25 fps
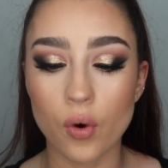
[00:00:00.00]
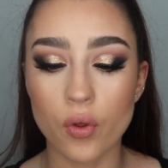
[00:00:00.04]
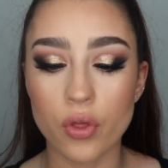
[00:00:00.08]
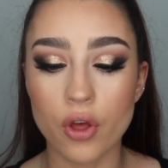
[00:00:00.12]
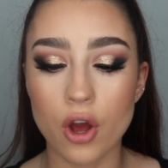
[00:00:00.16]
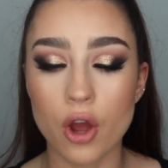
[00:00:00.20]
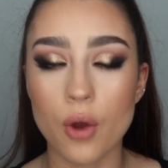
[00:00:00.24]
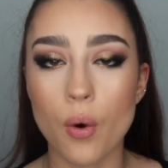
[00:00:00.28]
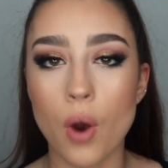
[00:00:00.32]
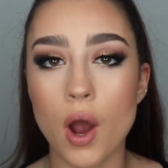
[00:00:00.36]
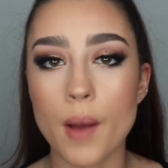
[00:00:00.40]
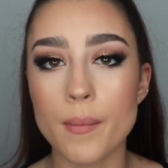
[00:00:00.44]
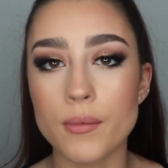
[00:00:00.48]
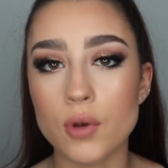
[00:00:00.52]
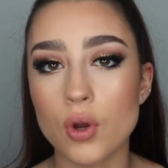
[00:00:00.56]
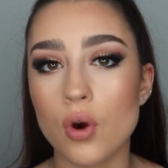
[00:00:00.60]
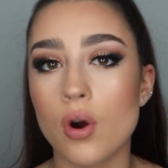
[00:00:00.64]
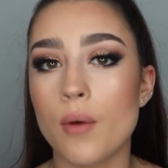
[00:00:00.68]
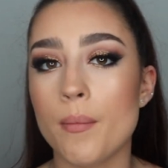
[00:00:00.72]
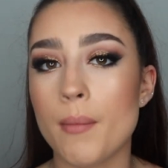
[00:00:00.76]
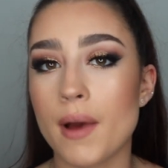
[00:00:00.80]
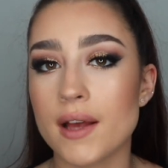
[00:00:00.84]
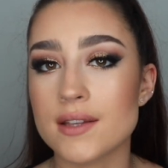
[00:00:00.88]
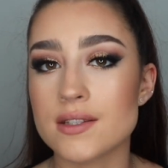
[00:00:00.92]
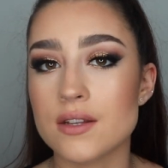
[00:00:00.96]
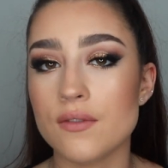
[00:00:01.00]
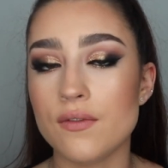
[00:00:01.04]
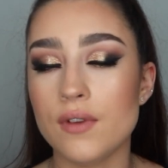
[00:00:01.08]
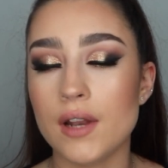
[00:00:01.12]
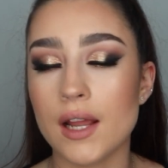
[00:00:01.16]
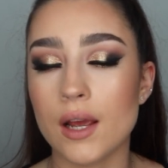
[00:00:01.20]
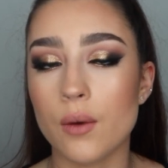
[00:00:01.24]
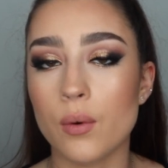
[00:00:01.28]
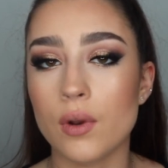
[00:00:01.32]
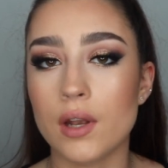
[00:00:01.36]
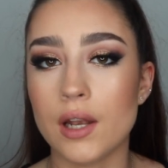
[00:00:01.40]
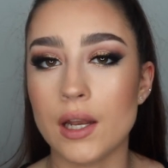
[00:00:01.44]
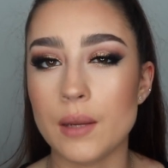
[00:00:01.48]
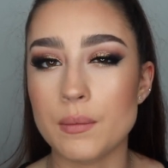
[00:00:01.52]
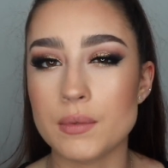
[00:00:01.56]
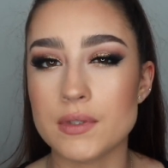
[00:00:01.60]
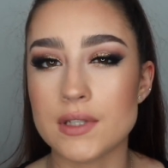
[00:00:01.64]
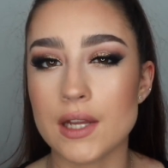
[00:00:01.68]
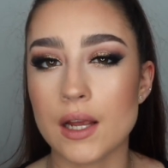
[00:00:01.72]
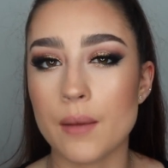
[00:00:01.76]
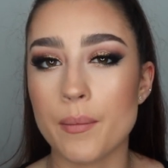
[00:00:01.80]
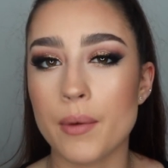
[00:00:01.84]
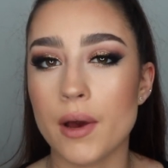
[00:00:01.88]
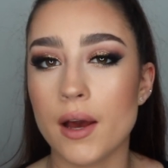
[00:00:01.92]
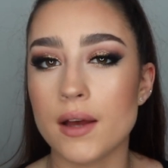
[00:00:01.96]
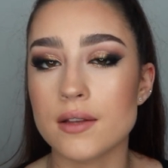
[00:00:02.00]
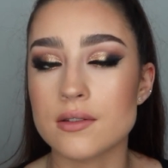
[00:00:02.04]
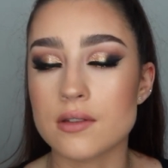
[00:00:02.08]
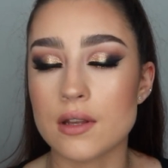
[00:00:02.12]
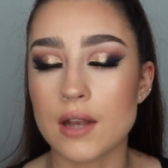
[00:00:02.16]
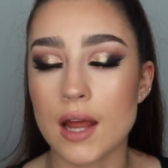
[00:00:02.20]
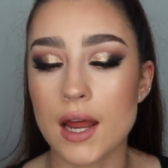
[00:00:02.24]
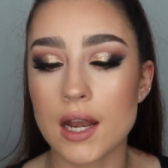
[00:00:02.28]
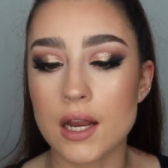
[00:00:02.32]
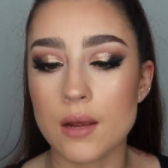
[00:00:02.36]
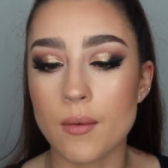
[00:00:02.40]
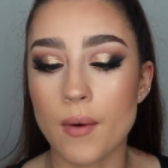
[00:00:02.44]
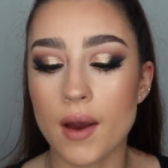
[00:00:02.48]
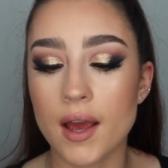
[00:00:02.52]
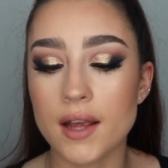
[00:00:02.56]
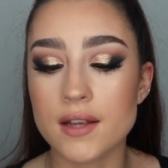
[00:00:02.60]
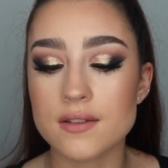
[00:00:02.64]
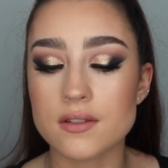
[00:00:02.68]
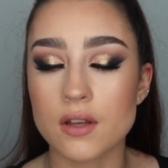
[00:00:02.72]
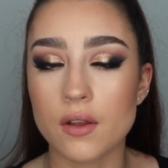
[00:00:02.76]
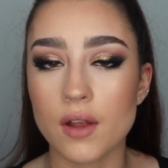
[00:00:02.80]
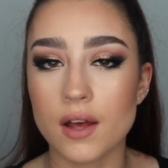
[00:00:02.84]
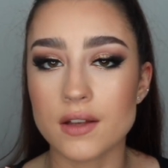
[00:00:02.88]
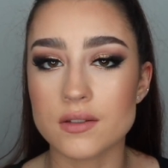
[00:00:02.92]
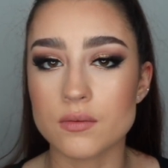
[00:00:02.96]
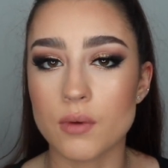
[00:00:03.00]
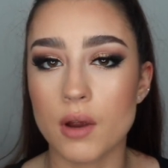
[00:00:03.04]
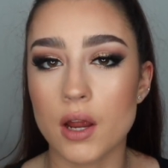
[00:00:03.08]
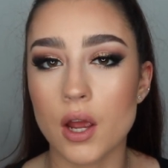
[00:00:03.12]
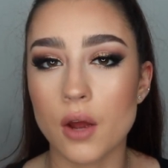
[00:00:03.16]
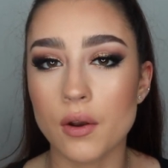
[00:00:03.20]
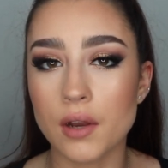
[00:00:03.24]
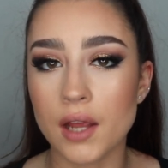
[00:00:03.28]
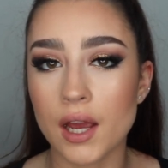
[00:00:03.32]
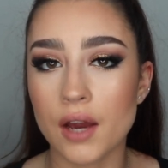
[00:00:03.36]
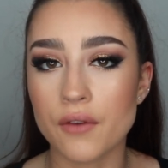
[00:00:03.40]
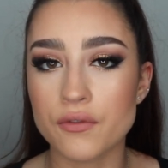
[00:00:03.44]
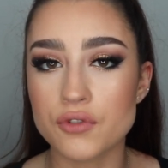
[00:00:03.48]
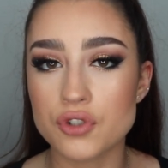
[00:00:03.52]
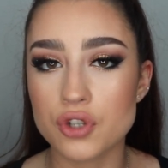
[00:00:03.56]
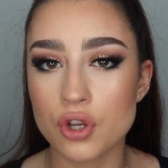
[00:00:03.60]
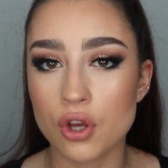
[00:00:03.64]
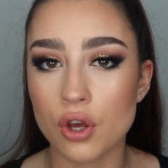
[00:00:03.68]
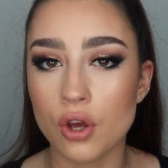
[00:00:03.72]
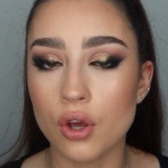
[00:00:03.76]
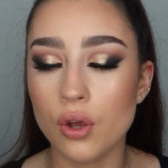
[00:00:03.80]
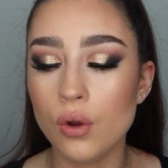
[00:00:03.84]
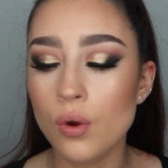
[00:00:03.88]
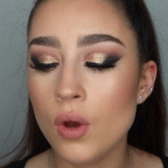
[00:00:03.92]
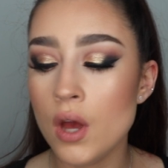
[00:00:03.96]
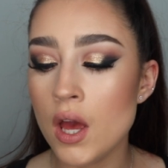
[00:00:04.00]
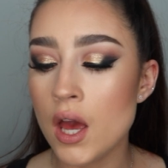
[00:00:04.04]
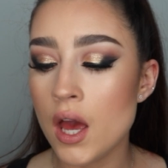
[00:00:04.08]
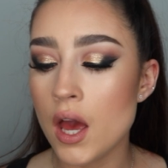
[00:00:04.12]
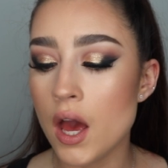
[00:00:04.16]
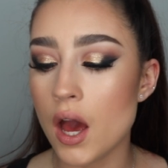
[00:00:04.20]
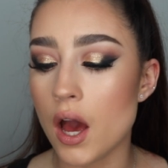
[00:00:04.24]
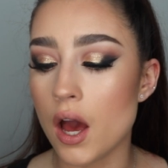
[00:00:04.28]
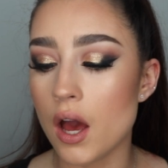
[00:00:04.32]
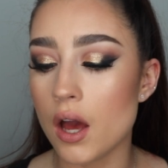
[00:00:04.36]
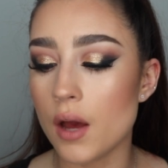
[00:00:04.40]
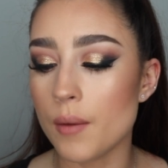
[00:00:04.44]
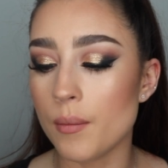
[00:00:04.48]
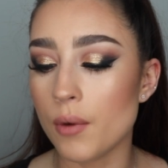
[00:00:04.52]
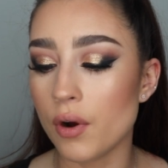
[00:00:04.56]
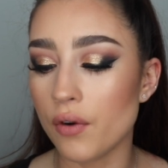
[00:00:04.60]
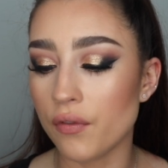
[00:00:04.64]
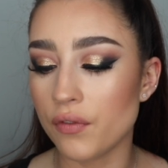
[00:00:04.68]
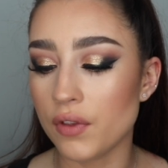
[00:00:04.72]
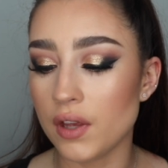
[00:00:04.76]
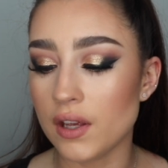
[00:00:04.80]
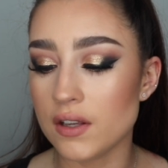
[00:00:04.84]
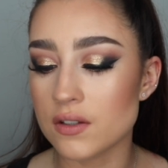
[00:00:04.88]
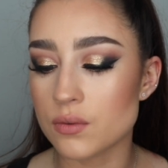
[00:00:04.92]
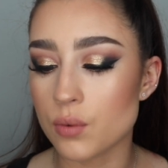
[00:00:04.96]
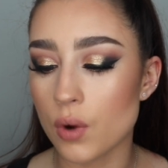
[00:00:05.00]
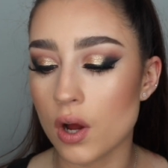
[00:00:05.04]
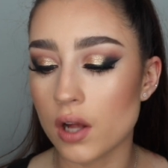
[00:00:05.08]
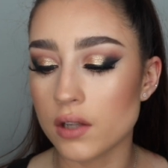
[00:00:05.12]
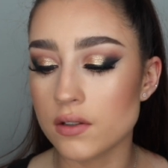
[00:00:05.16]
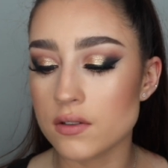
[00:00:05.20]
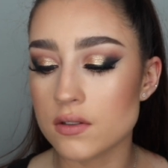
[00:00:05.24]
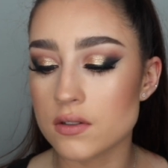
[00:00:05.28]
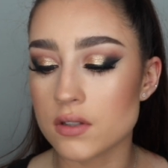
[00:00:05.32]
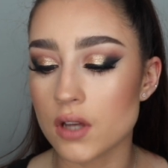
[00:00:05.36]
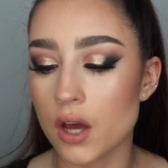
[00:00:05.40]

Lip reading: although I'm not a massive liquid lipstick person anyway, so that's why I only have two of these ones.